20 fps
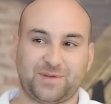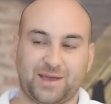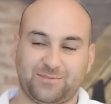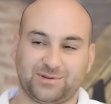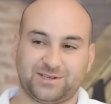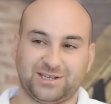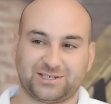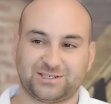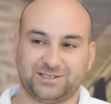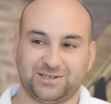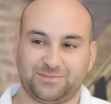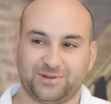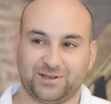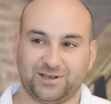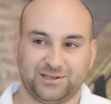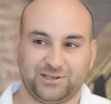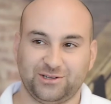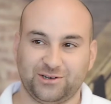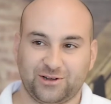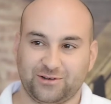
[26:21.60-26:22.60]
paint protection
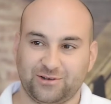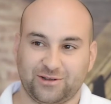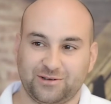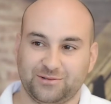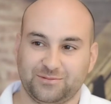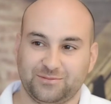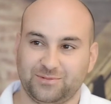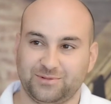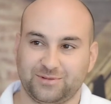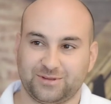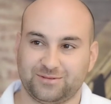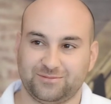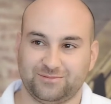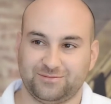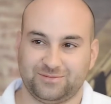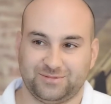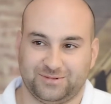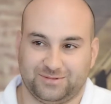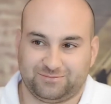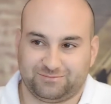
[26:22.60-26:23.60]
applied, you don't know
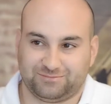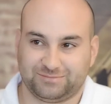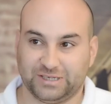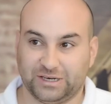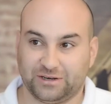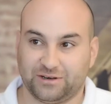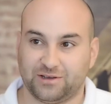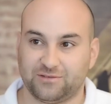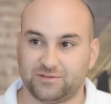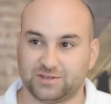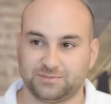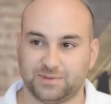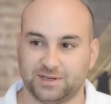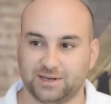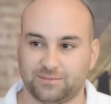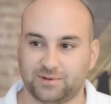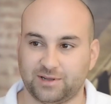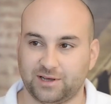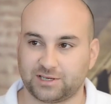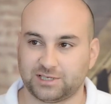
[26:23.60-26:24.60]
if it's been
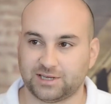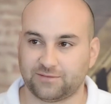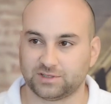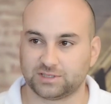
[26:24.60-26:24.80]
applied because